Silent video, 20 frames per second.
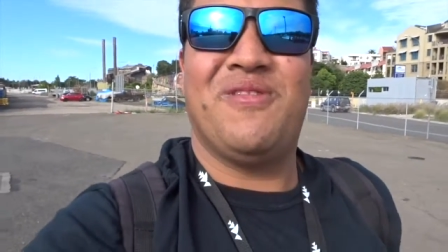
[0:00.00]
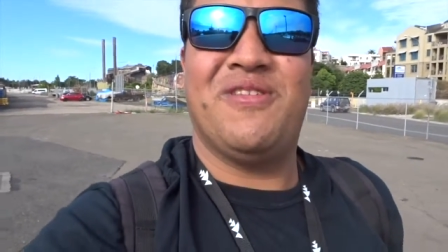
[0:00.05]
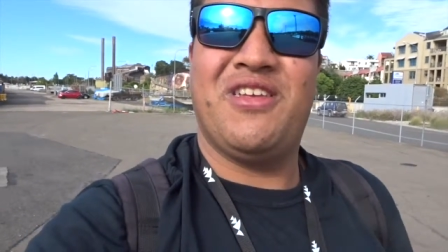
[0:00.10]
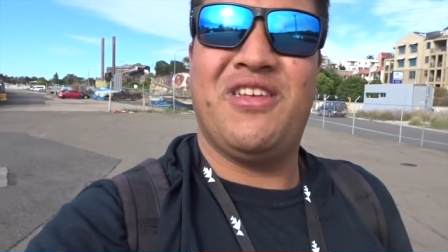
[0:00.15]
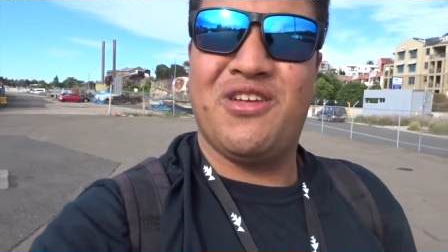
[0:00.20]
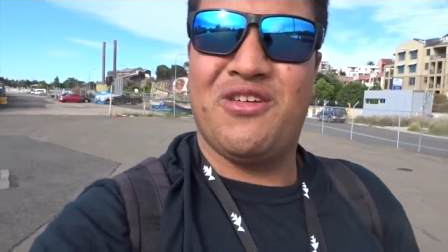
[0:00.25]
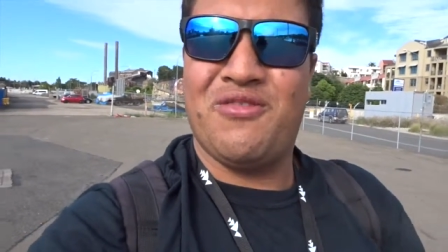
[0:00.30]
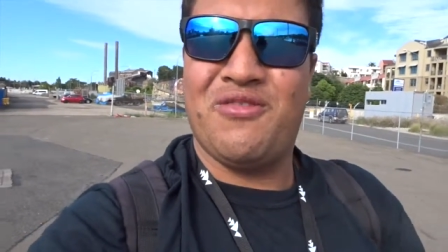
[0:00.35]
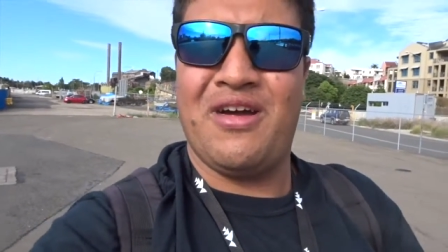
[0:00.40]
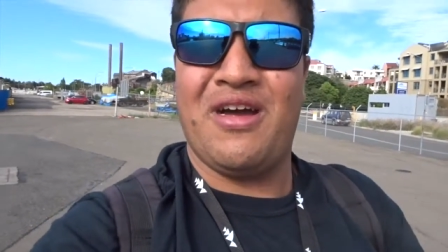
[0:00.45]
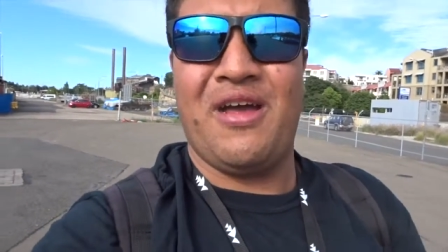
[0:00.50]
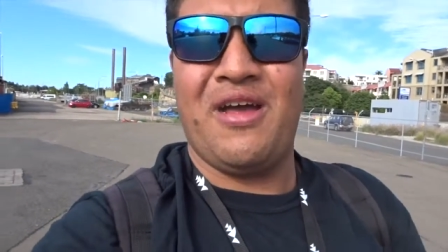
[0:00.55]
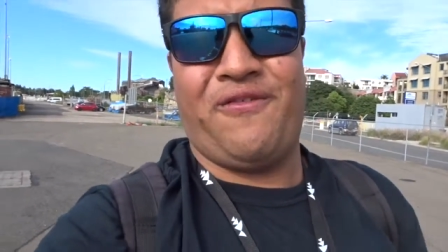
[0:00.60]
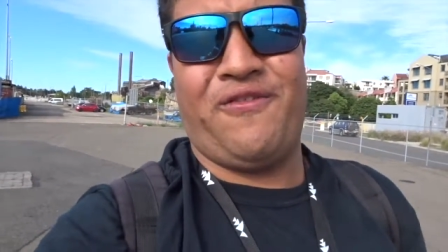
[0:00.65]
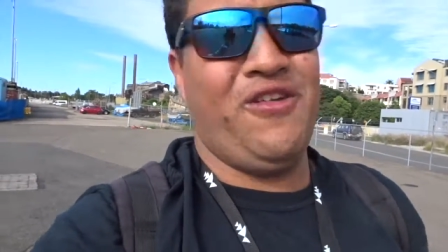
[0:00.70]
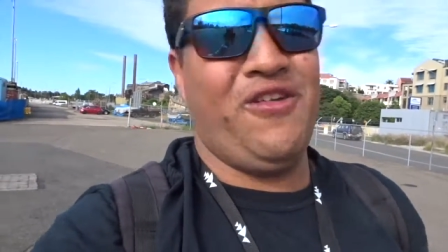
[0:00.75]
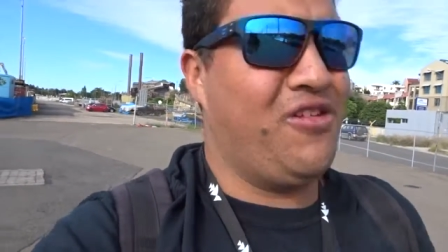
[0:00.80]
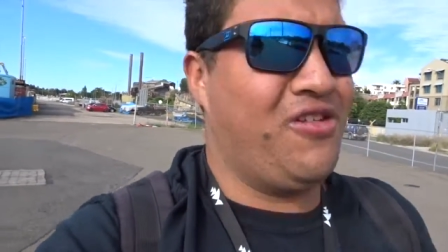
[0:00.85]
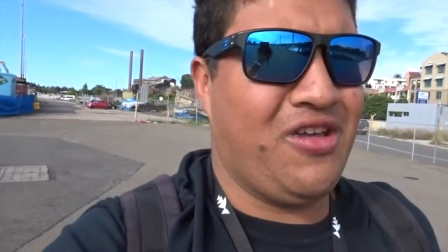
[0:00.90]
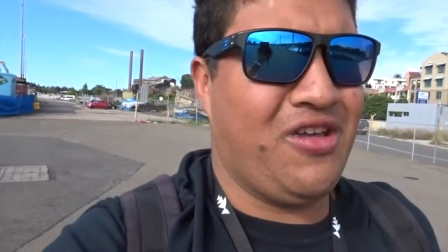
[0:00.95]
but you know what? I
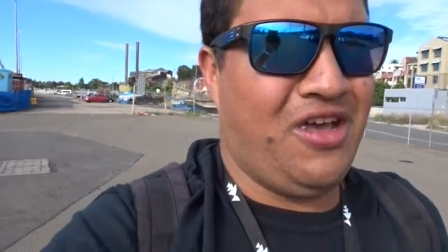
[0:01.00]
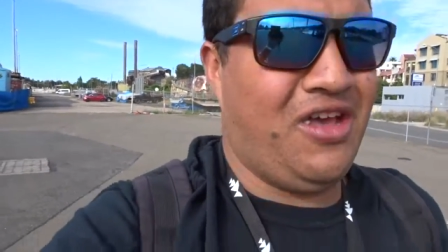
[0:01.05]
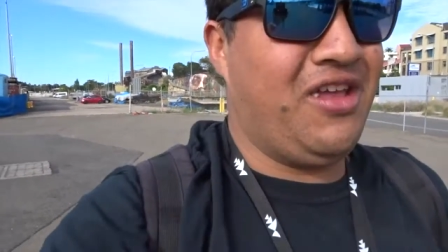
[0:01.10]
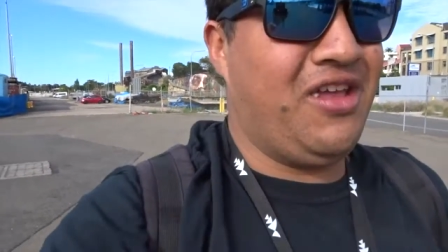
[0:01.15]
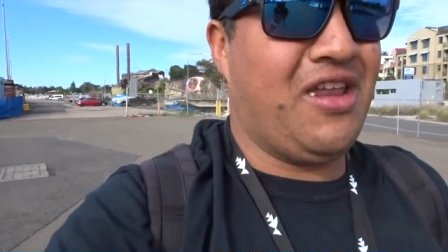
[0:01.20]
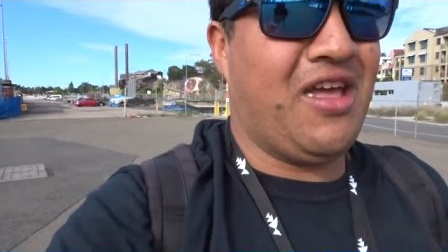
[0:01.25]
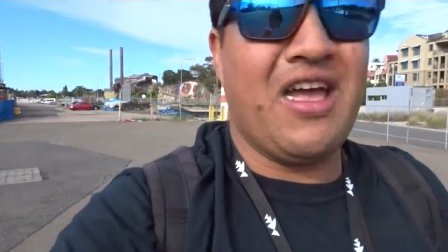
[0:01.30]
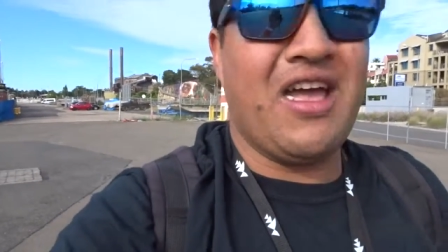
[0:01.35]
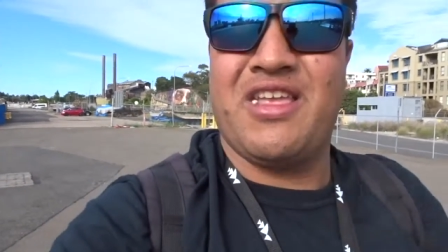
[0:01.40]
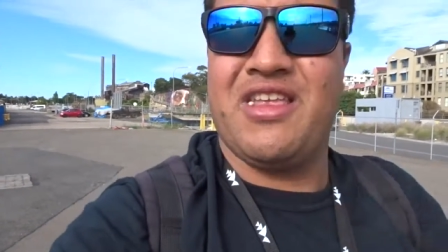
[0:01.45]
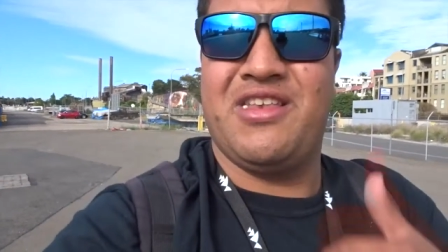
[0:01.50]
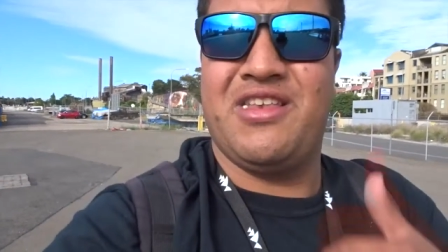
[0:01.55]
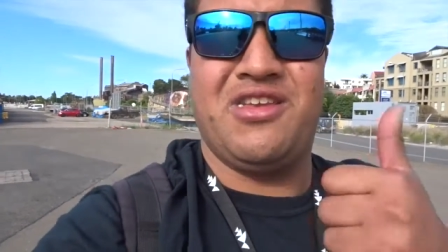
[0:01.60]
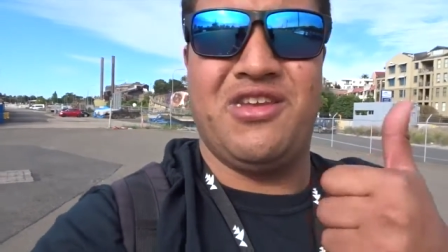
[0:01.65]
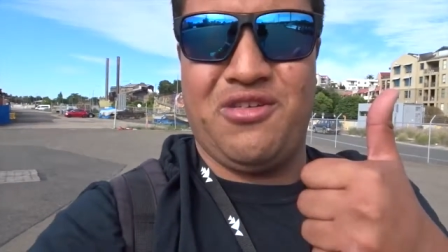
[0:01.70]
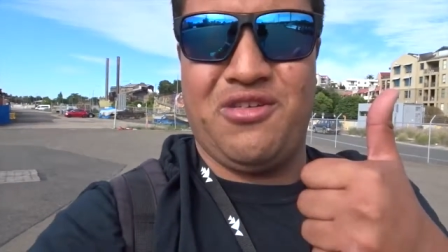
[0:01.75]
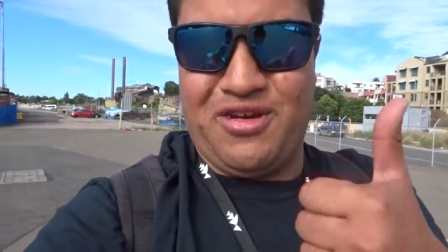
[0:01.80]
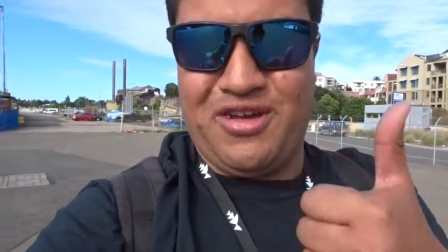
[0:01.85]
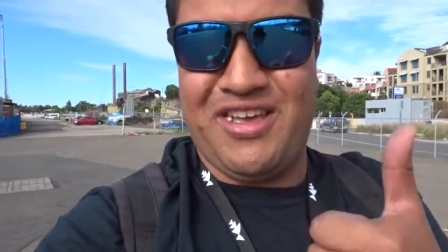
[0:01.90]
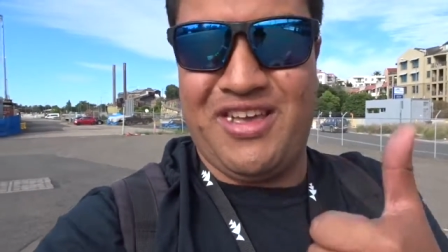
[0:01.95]
feel good. I could
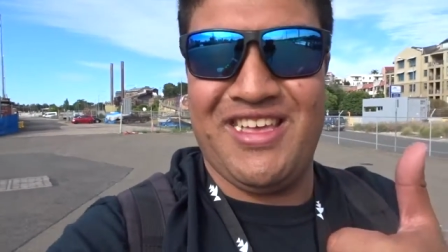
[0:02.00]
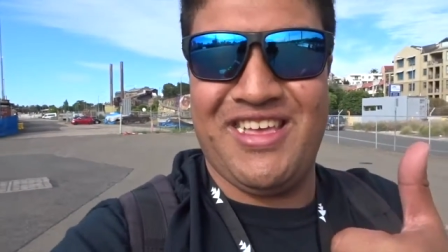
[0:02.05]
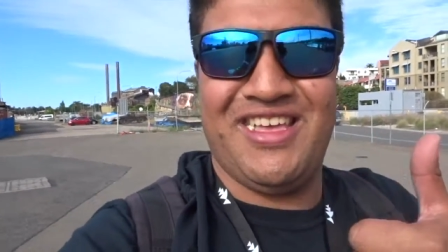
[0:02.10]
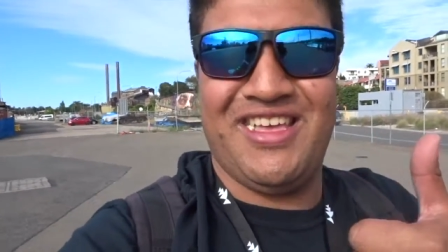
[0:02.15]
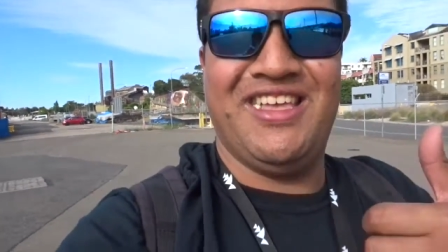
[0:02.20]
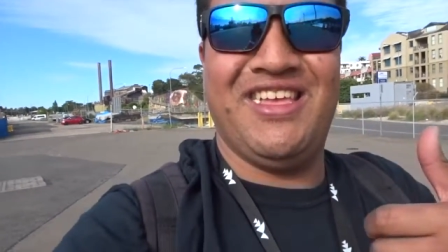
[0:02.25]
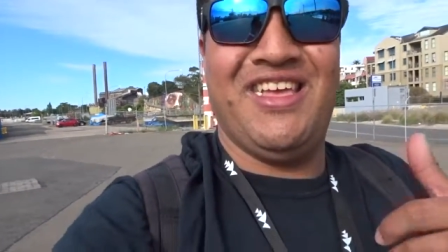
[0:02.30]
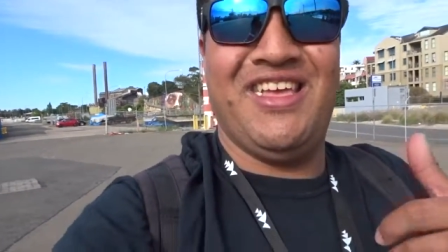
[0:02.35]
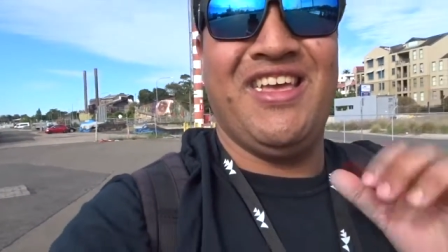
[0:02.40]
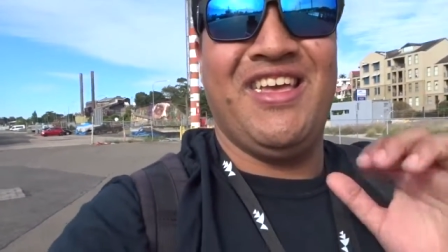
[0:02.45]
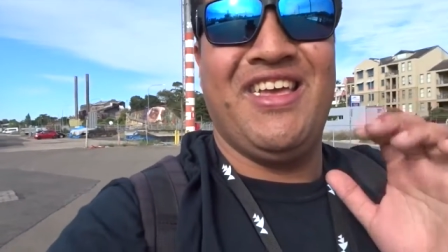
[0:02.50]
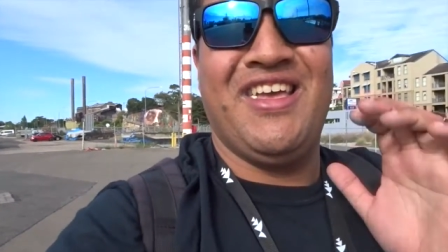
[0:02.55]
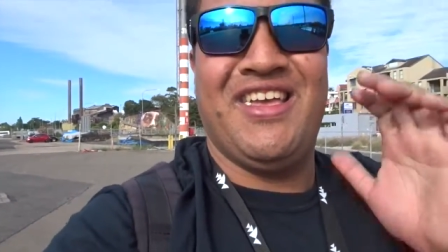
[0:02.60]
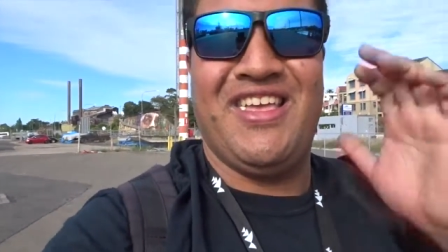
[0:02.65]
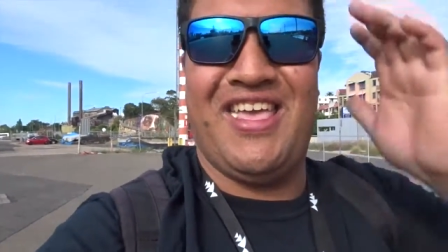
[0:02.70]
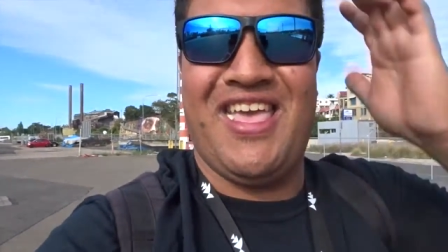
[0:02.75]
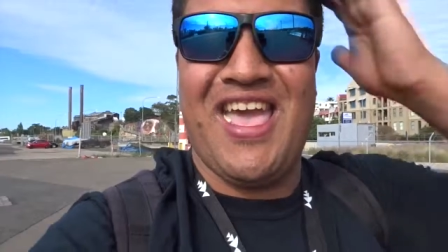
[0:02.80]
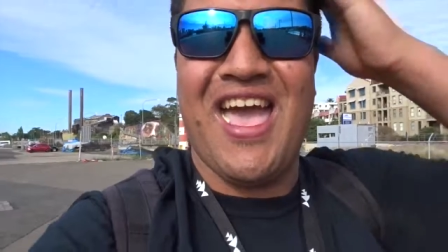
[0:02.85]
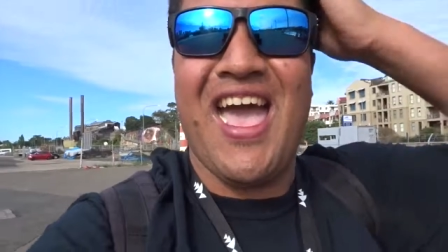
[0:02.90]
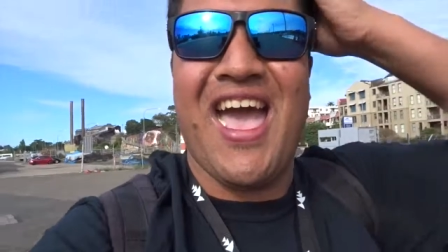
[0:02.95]
do it.
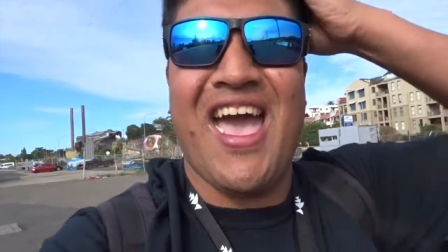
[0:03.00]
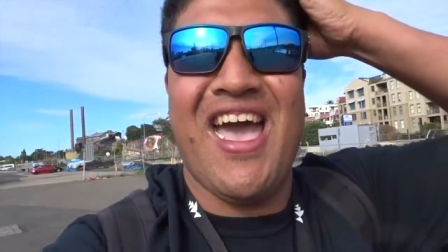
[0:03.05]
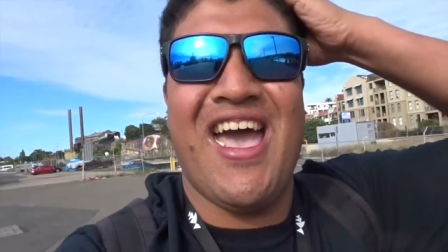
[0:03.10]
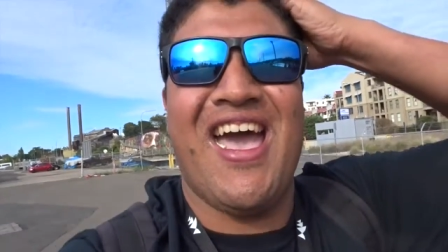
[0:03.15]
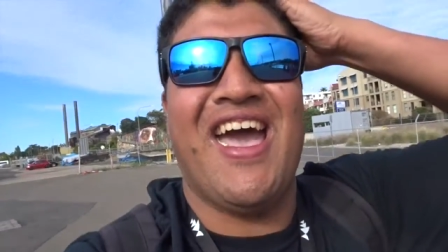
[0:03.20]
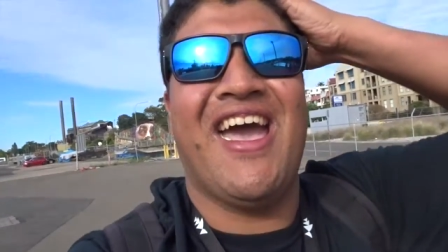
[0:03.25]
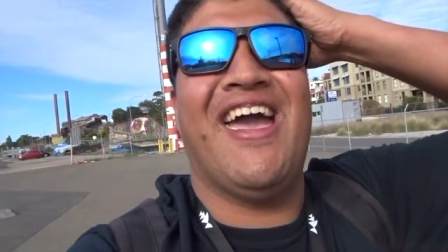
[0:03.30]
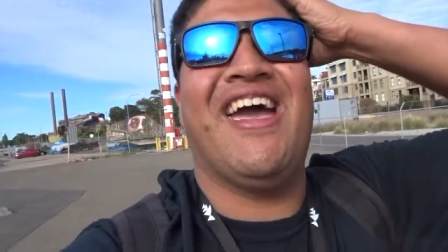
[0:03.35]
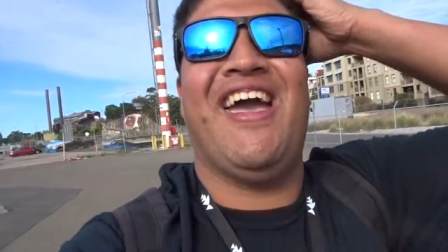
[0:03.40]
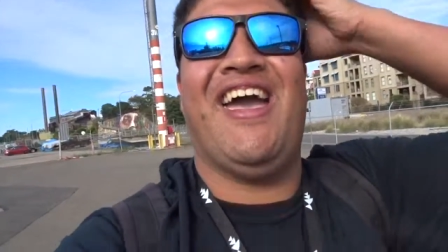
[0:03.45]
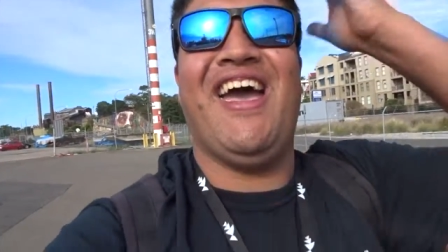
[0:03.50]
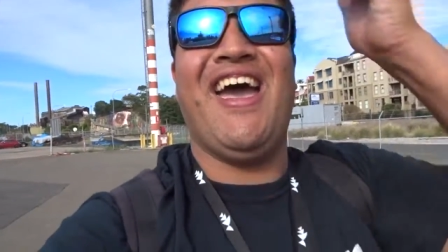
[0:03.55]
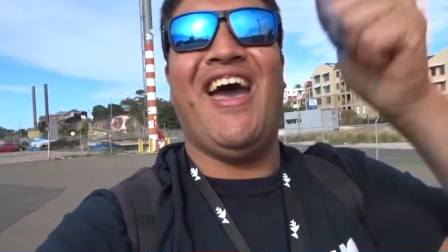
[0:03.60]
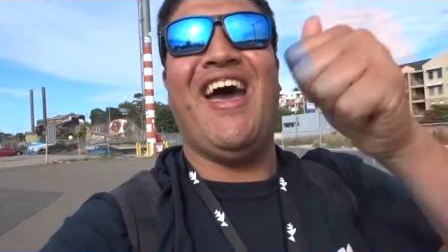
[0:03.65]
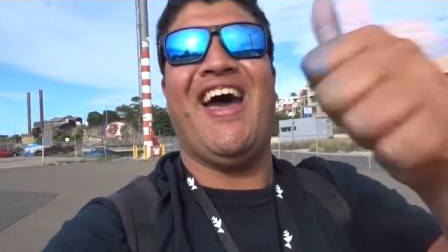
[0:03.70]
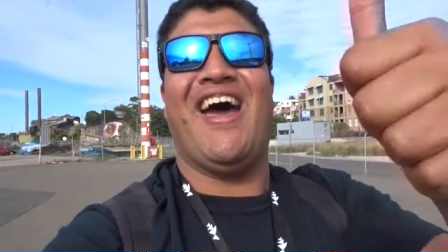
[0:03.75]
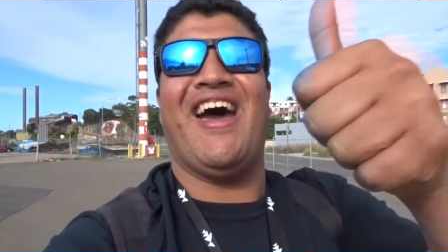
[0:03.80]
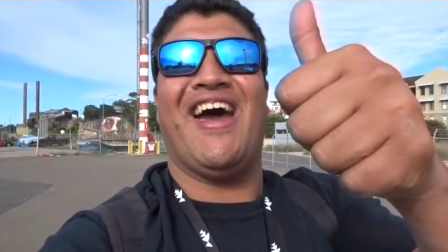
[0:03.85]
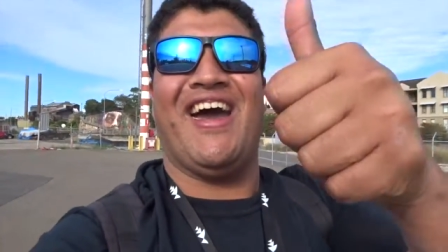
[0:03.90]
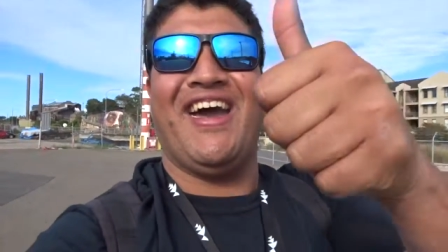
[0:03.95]

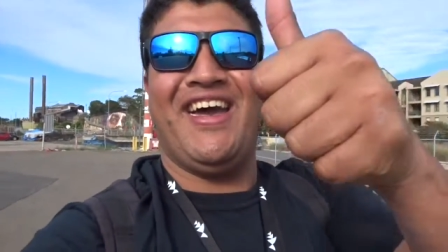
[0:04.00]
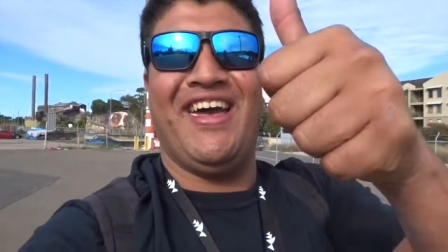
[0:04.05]
Yeah.